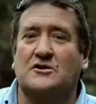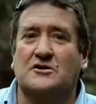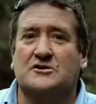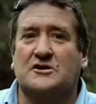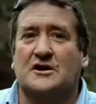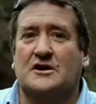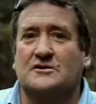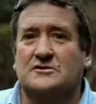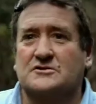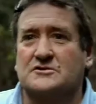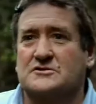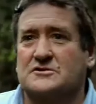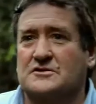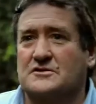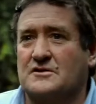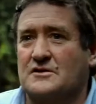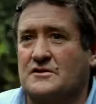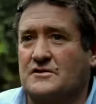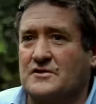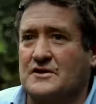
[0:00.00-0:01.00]
challenges
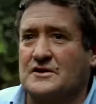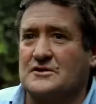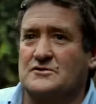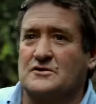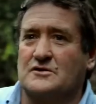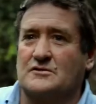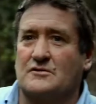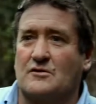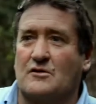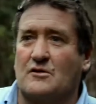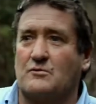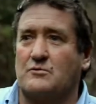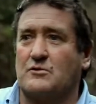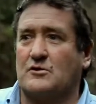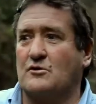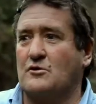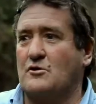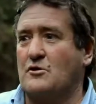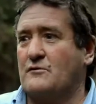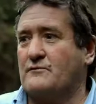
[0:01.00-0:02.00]
and things that I would
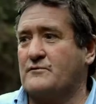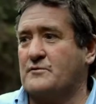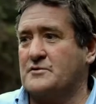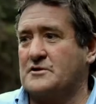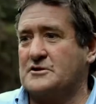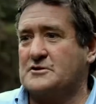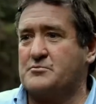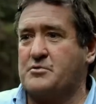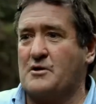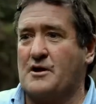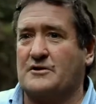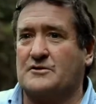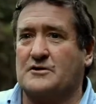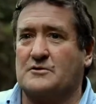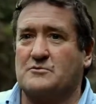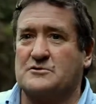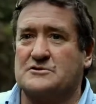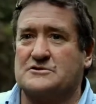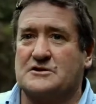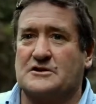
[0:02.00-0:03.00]
learn from this
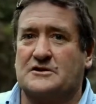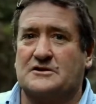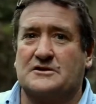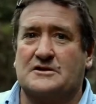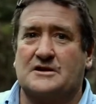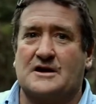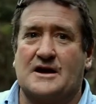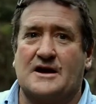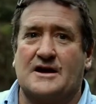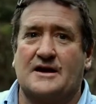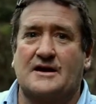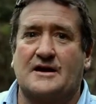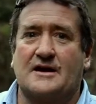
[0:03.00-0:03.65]
project was that